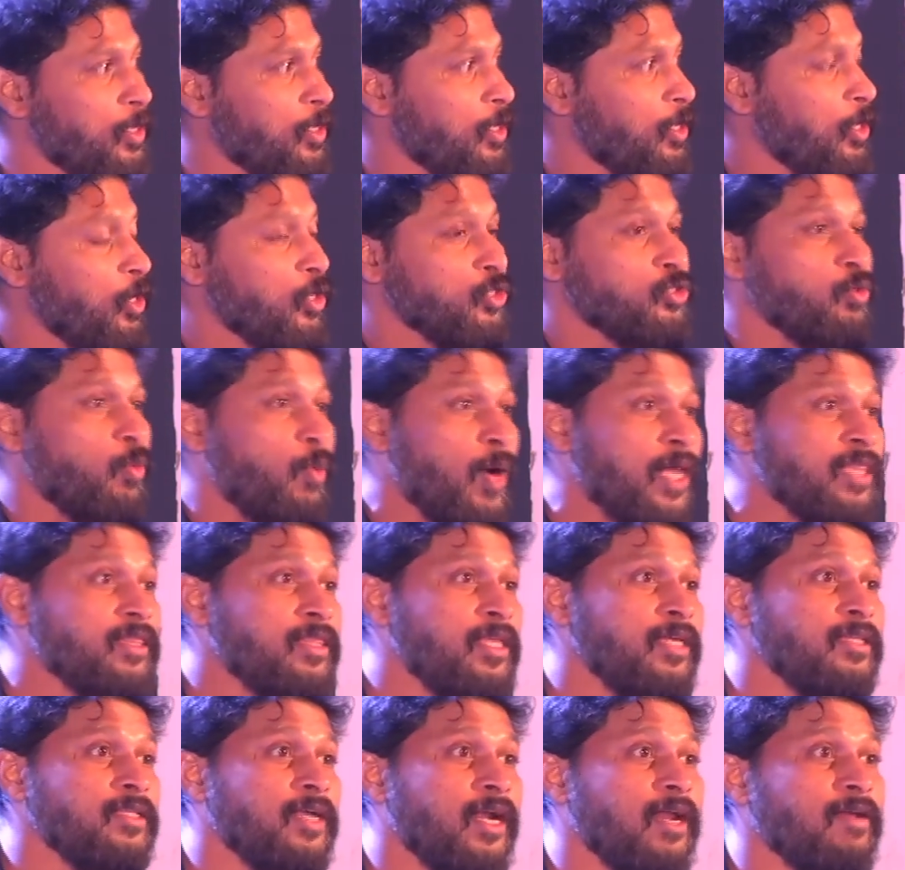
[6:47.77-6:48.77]
So one thing
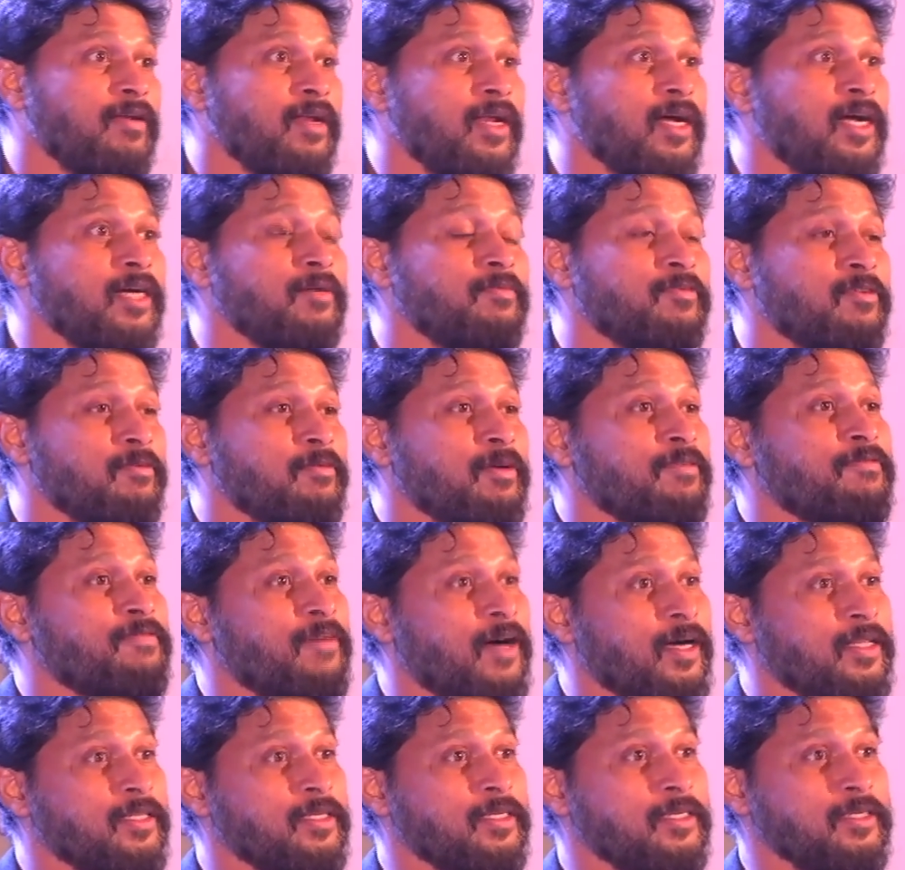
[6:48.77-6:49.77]
that I learned from my
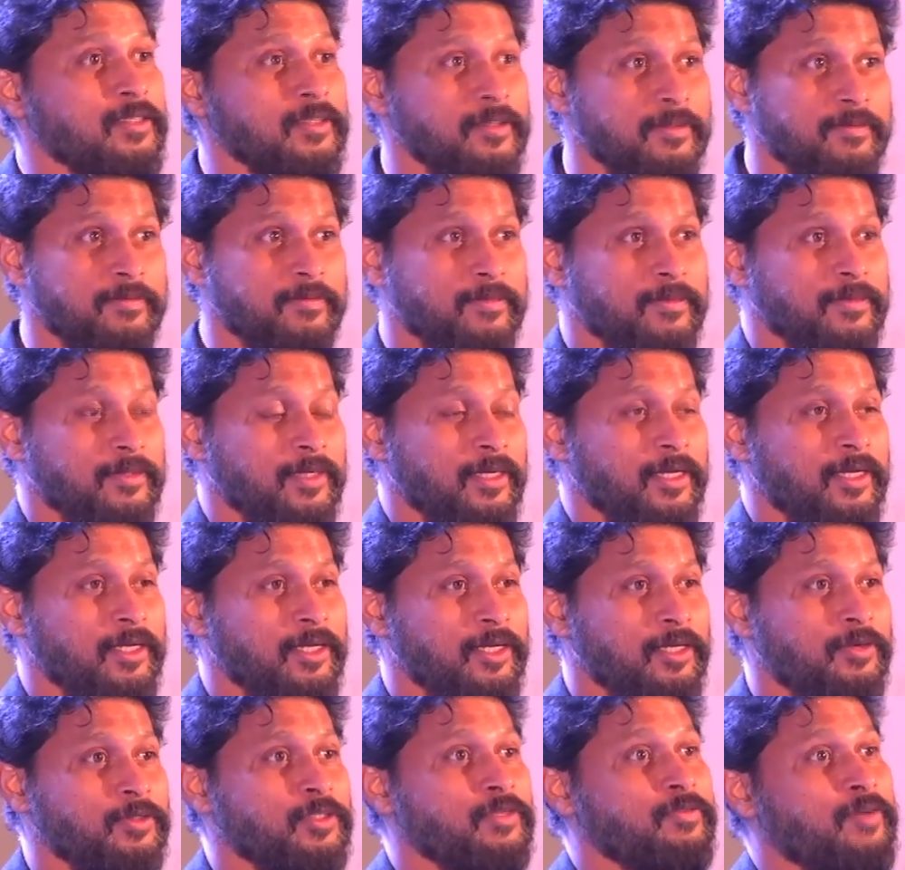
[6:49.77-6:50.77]
father, he
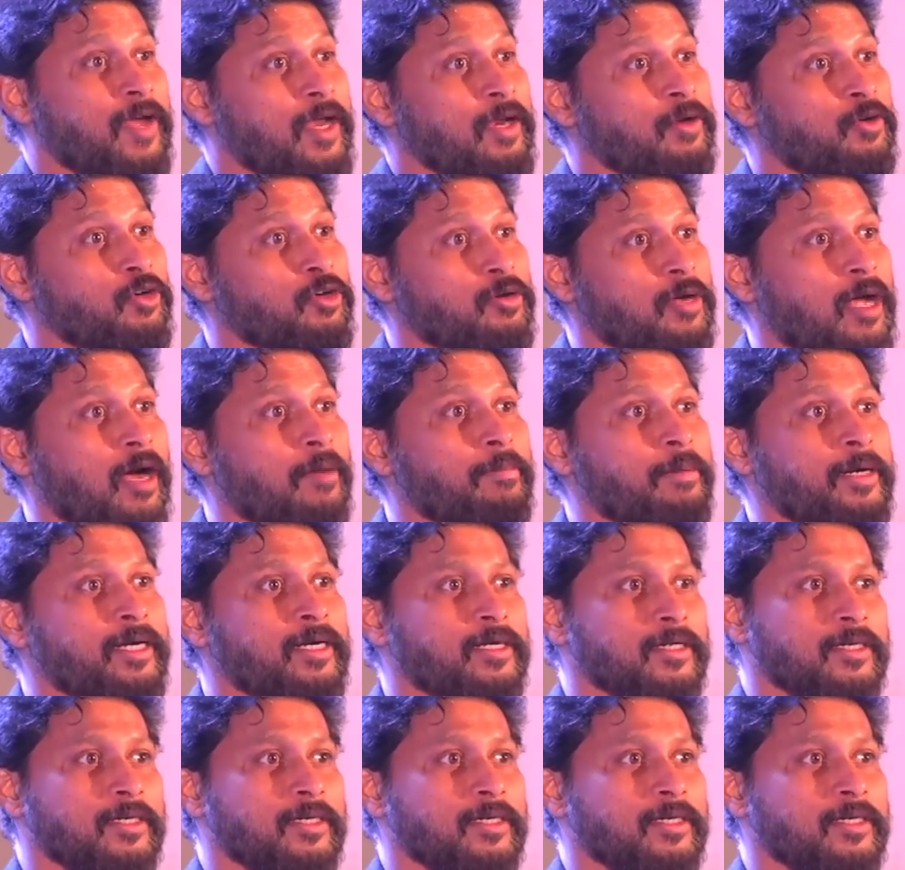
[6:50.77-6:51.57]
was a very good carpenter.